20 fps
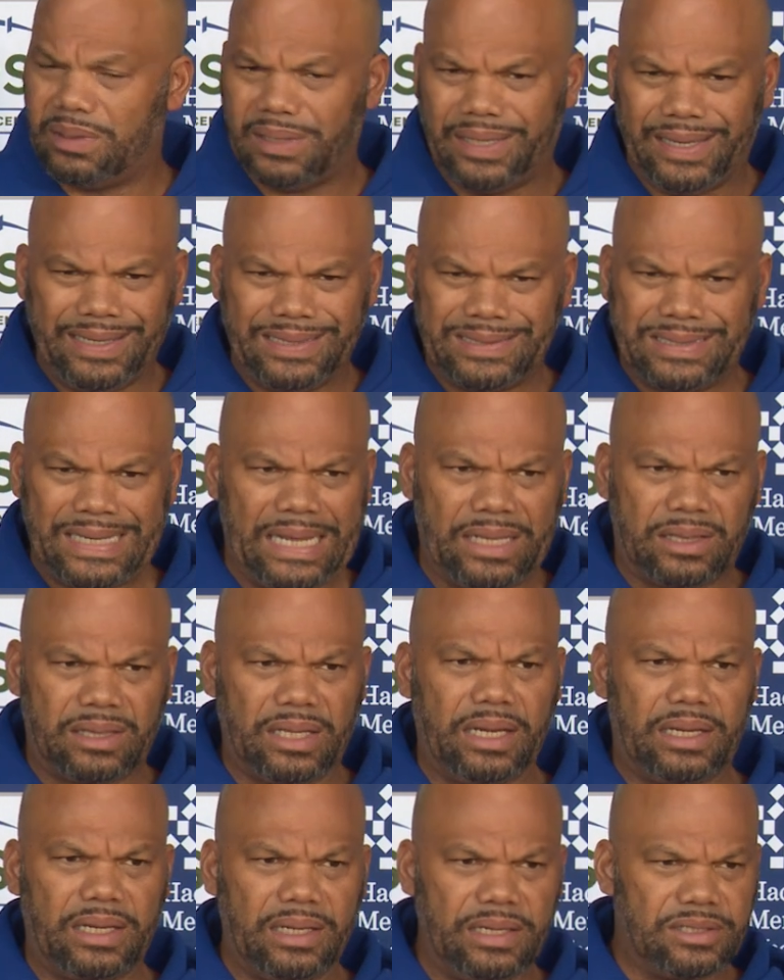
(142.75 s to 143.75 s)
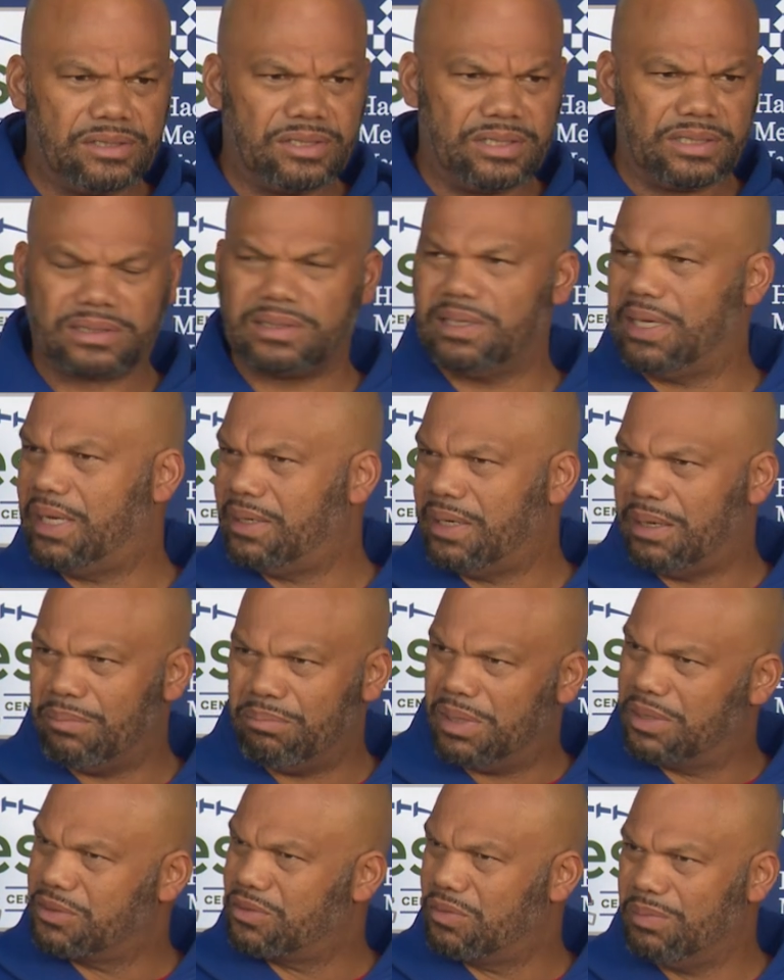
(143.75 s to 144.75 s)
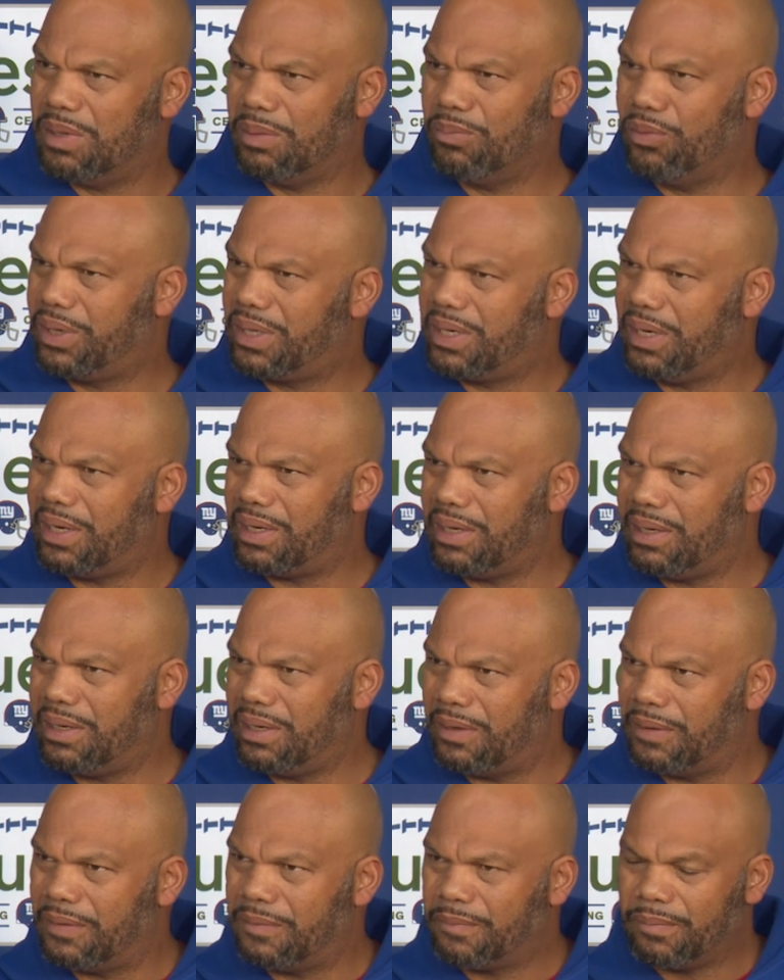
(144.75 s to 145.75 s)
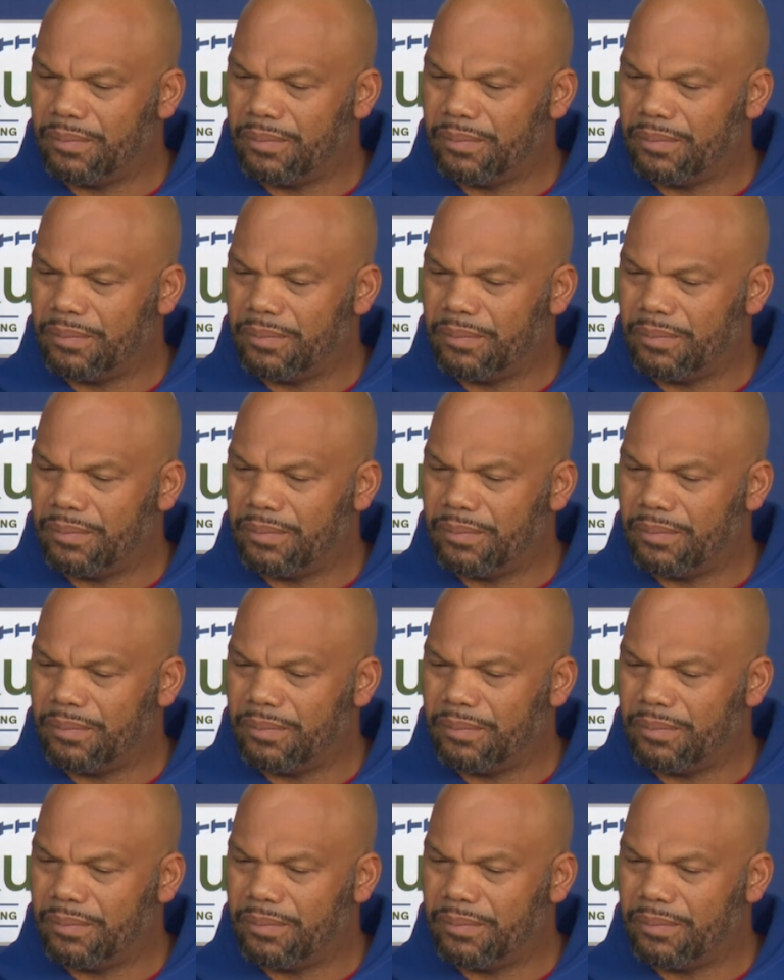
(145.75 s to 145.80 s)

And he's not thinking, he's just letting that muscle memory kick in.